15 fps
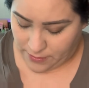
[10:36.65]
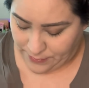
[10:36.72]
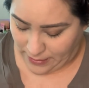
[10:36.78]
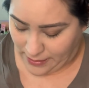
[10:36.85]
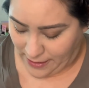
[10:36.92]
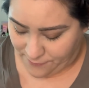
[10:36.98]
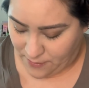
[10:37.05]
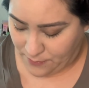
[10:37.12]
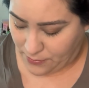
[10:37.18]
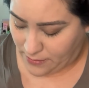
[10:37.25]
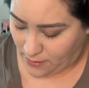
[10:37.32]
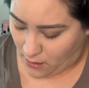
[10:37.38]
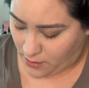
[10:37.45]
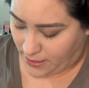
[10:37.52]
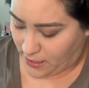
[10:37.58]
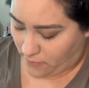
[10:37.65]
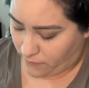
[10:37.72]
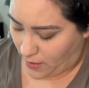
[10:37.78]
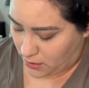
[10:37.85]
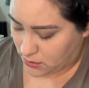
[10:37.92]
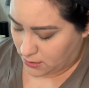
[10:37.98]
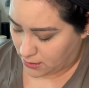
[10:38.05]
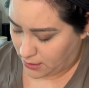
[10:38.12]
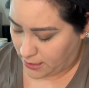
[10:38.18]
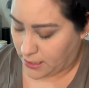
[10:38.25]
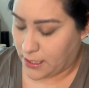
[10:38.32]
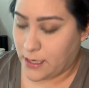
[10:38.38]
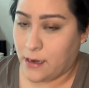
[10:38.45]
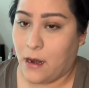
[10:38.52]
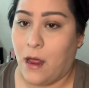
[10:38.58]
but a lot of people now are getting
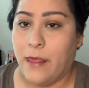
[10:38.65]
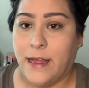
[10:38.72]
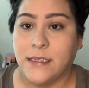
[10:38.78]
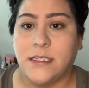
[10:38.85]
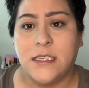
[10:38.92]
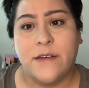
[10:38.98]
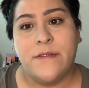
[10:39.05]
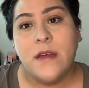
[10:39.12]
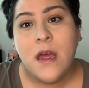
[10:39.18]
vaccinated and all that stuff.